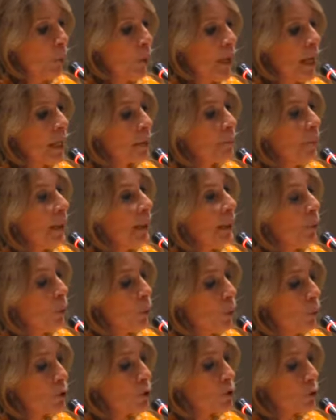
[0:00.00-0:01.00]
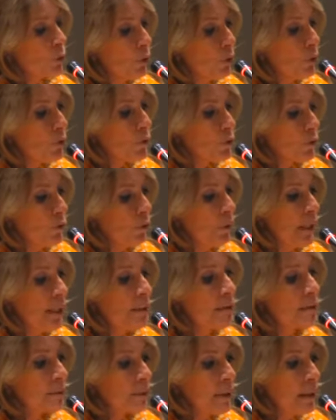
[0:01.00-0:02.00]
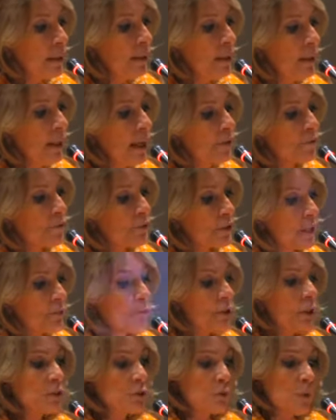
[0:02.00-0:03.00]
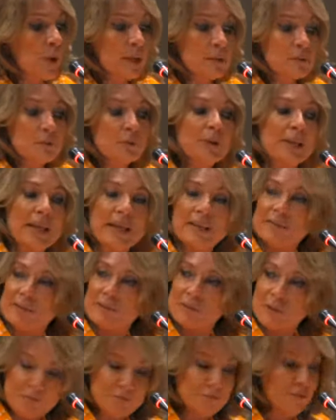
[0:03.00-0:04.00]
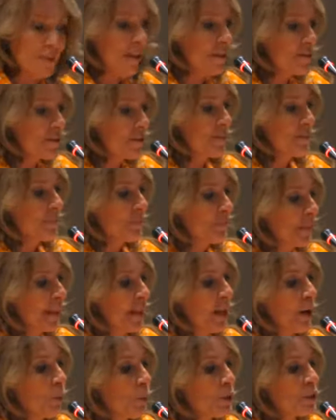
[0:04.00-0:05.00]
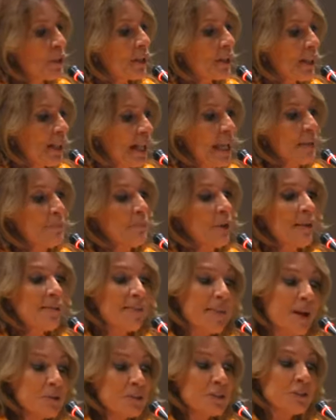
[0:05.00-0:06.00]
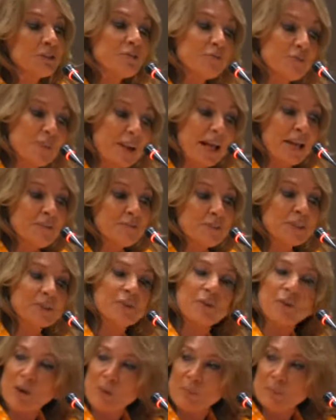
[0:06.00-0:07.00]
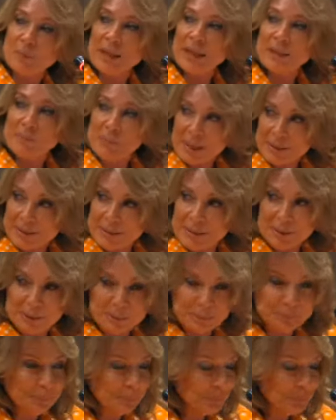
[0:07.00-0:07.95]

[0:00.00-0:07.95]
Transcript: We had many wars also, and still have several drug-related conflicts, which are claiming thousands of lives in Colombia and Mexico.